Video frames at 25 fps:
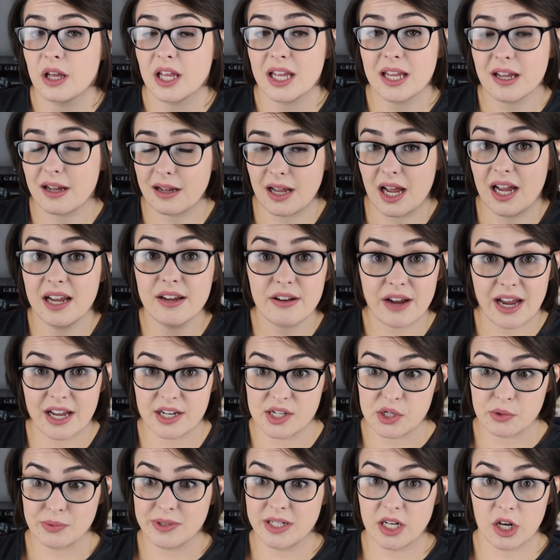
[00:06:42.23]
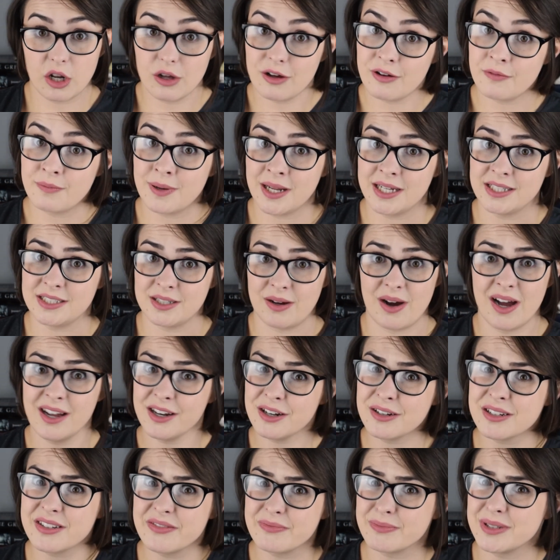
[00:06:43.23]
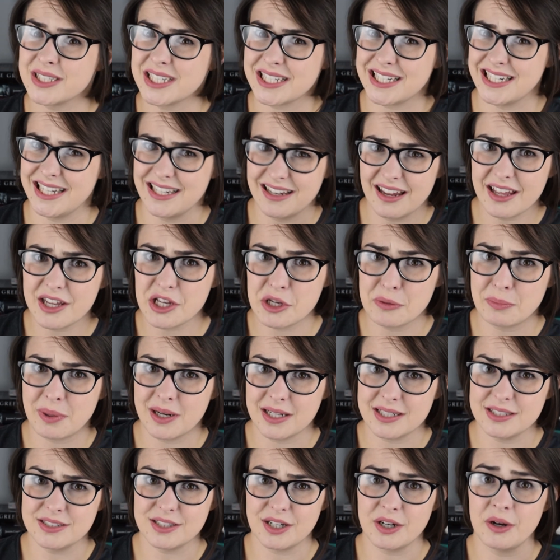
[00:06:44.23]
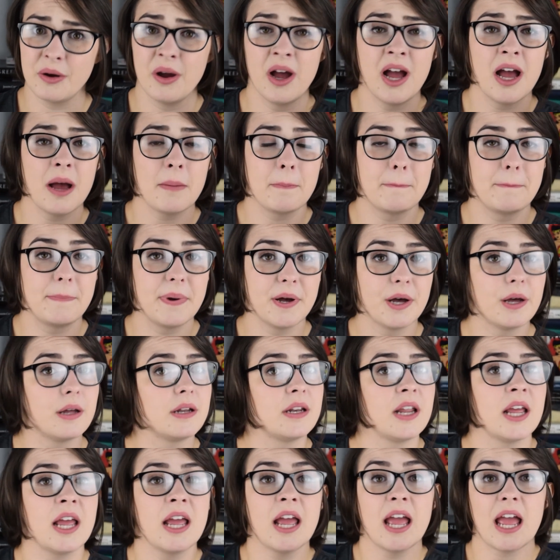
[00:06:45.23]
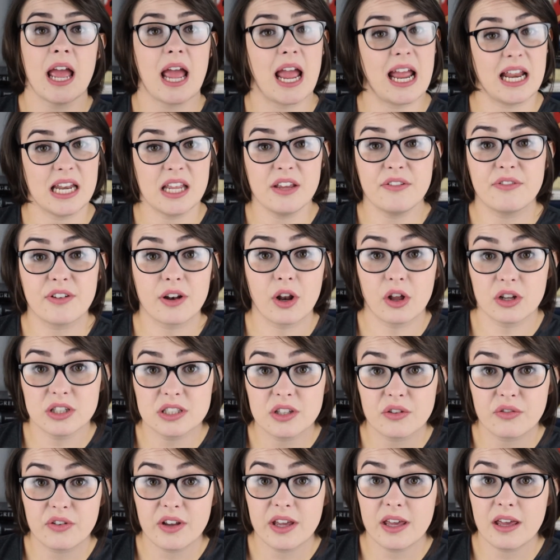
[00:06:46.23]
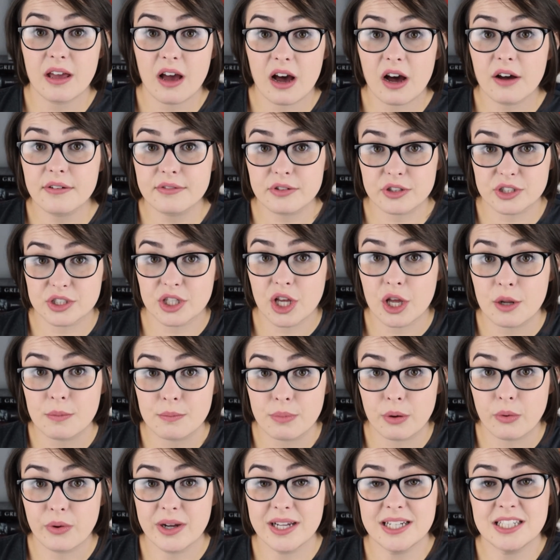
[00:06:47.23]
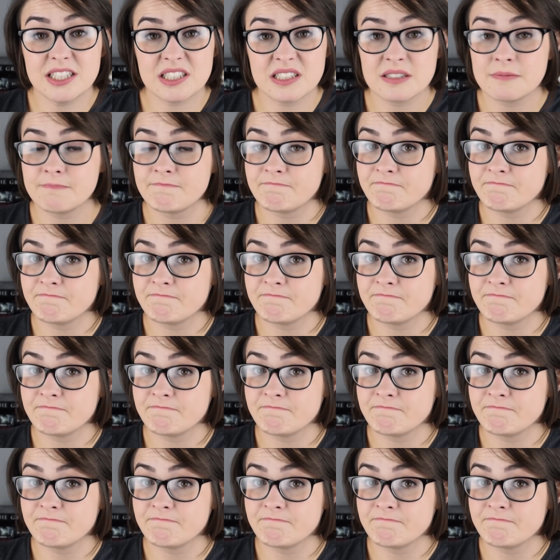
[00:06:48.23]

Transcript: I had to read a lot of Plato. I don't even particularly like Plato, but any philosophy after a certain point,